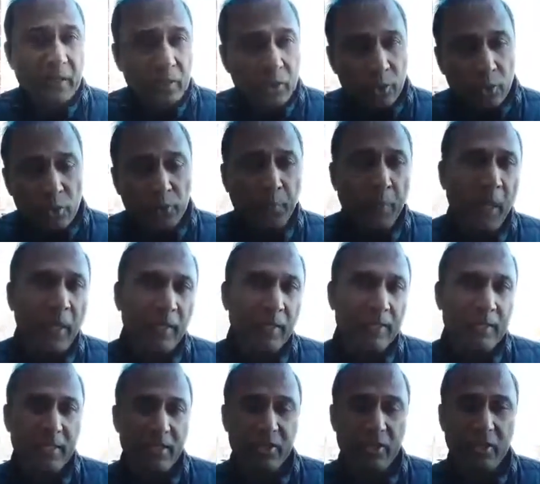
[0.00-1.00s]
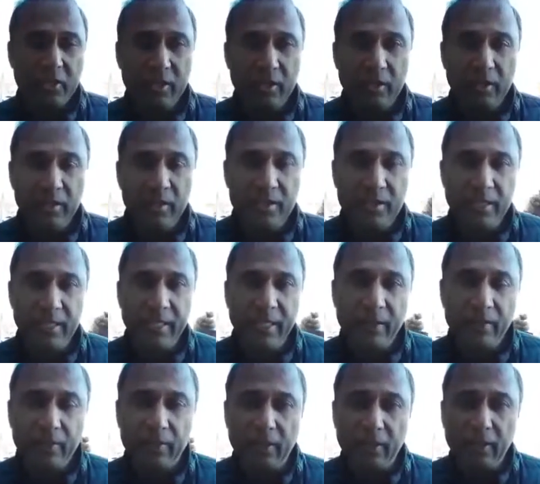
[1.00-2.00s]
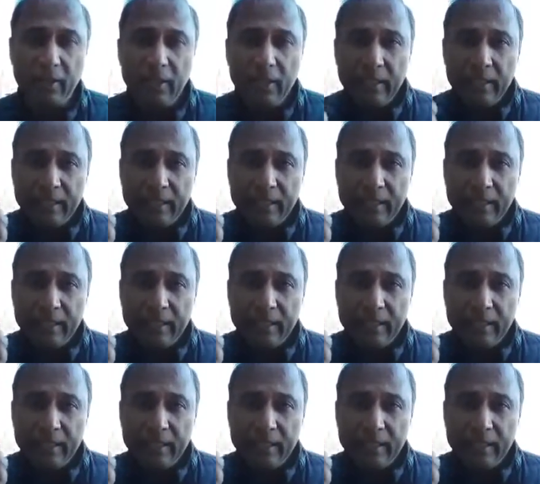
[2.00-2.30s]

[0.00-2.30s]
So you politicians listening out there,